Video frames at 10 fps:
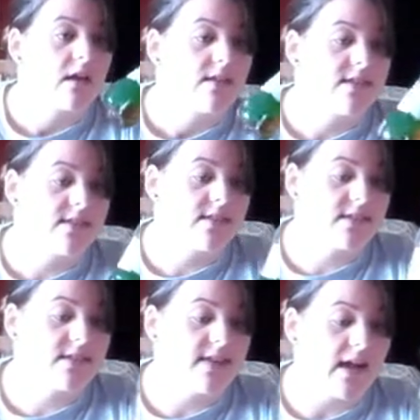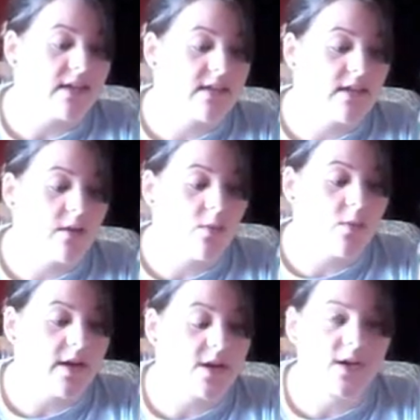This is exactly
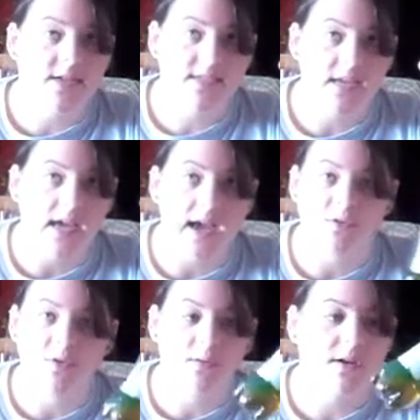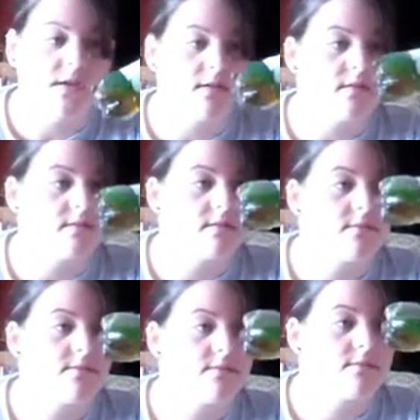what you're going to see. Everyone
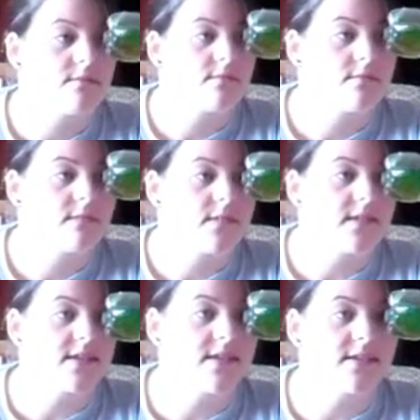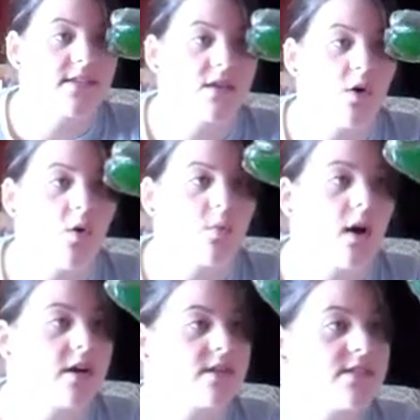is going to see the cold
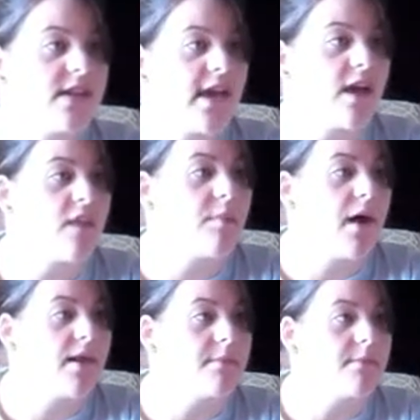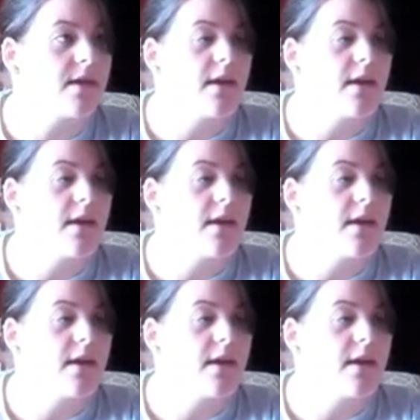water staying on the bottom.